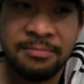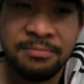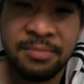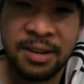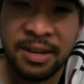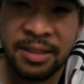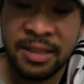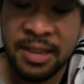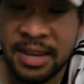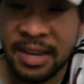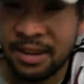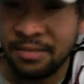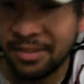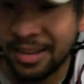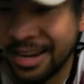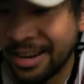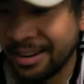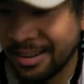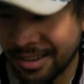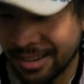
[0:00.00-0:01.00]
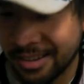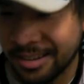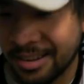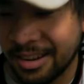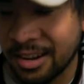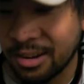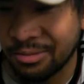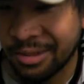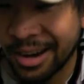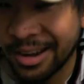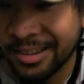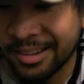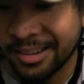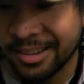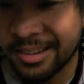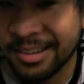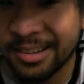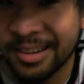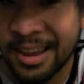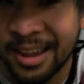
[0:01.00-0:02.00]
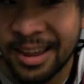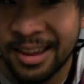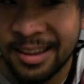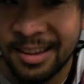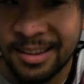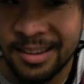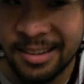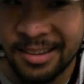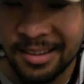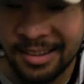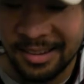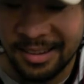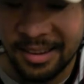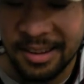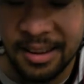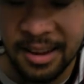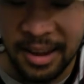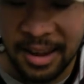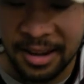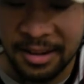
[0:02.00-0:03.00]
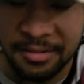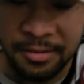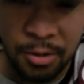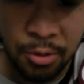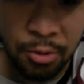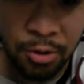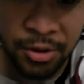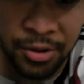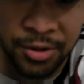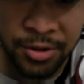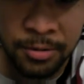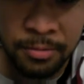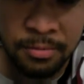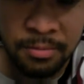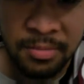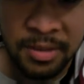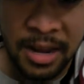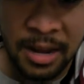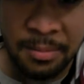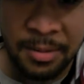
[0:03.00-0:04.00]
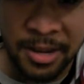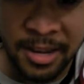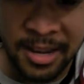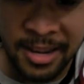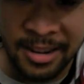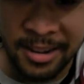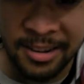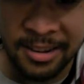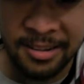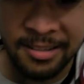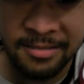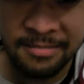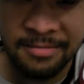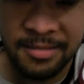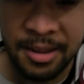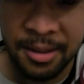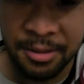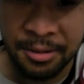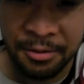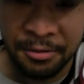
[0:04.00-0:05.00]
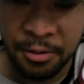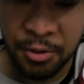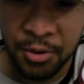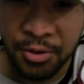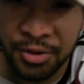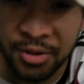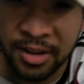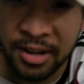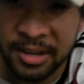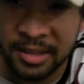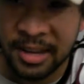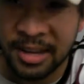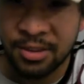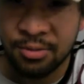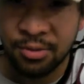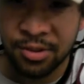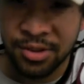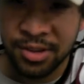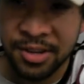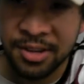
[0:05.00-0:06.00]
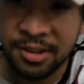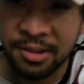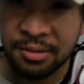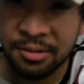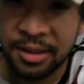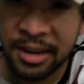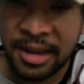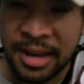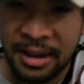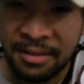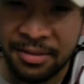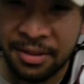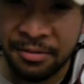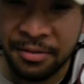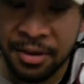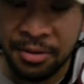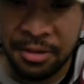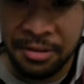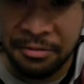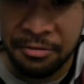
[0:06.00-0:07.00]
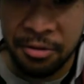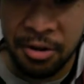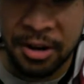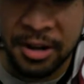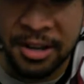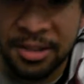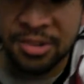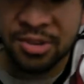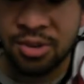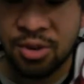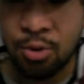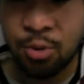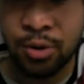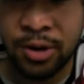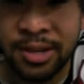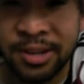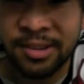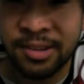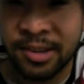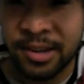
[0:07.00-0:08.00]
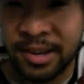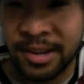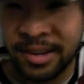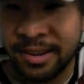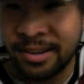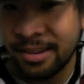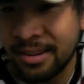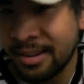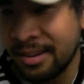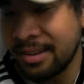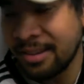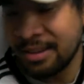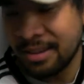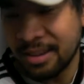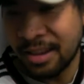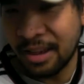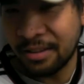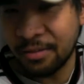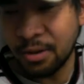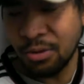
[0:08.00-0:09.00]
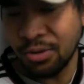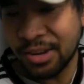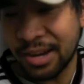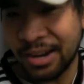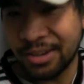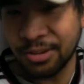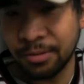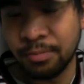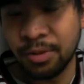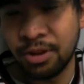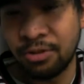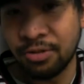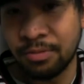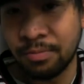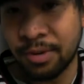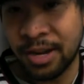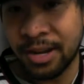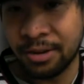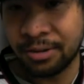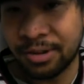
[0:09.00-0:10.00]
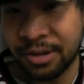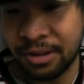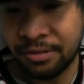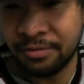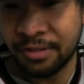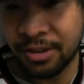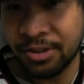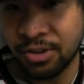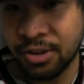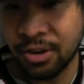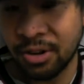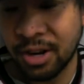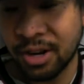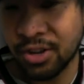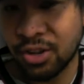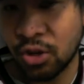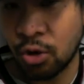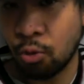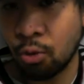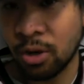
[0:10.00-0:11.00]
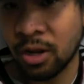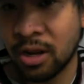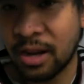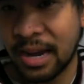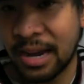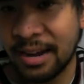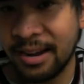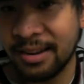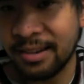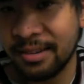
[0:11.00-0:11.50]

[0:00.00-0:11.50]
But they have Landeskog, Rantanen, and of course, Nate MacKinnon on their first line. That's what's killing. They have the very front-end scoring side. If those guys are blowing by your defense, they're going to score a lot.